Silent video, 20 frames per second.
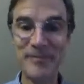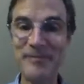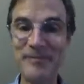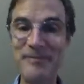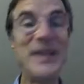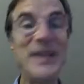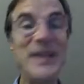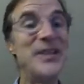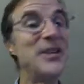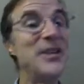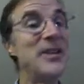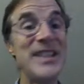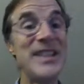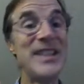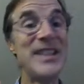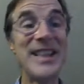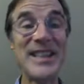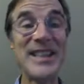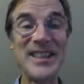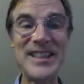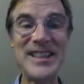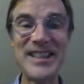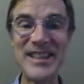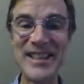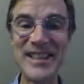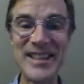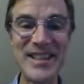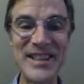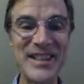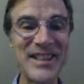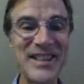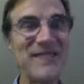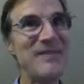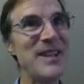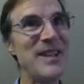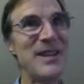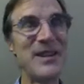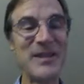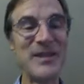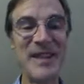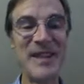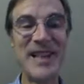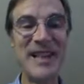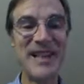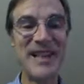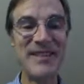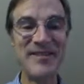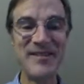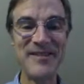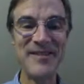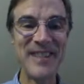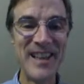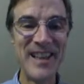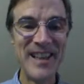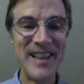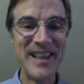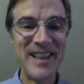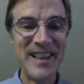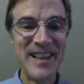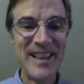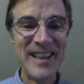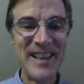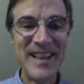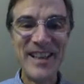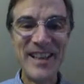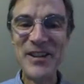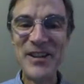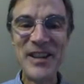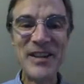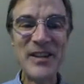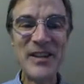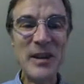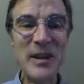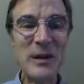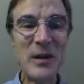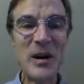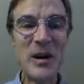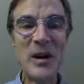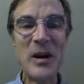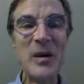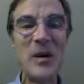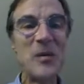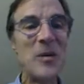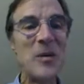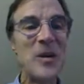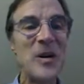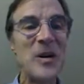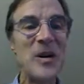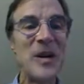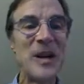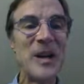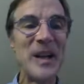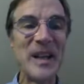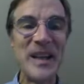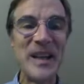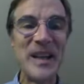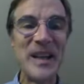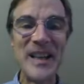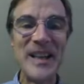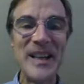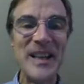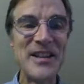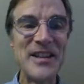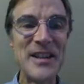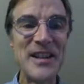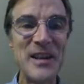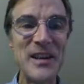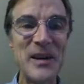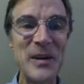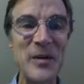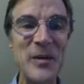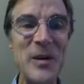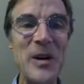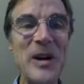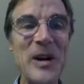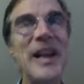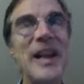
be sure to test it because you know any if you get the URL wrong, it's not going to work.